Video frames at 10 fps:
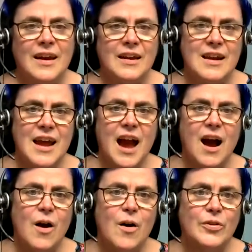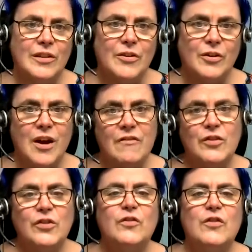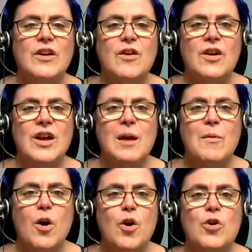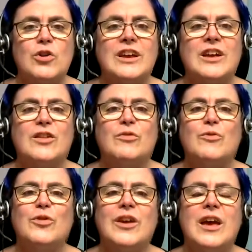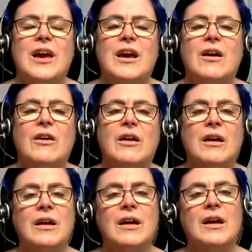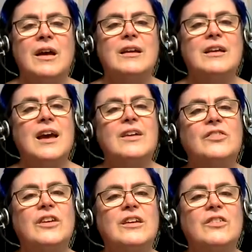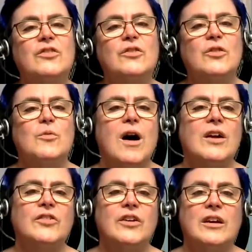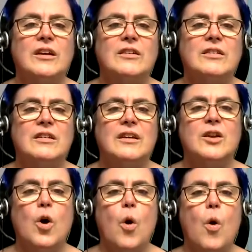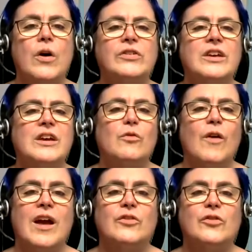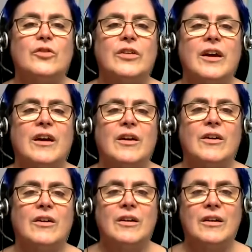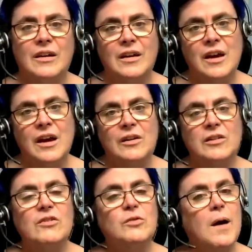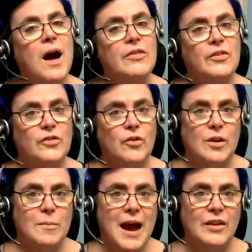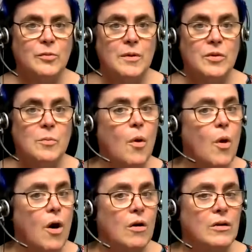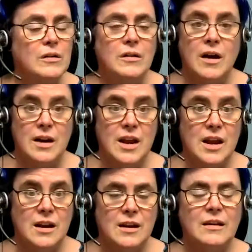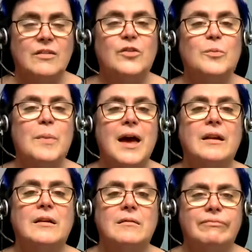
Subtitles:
And now the leather-covered sphere came hurtling through the air, and Casey stood a-watching it in haughty grandeur there. Close by the sturdy batsman, the ball, unheeded, sped.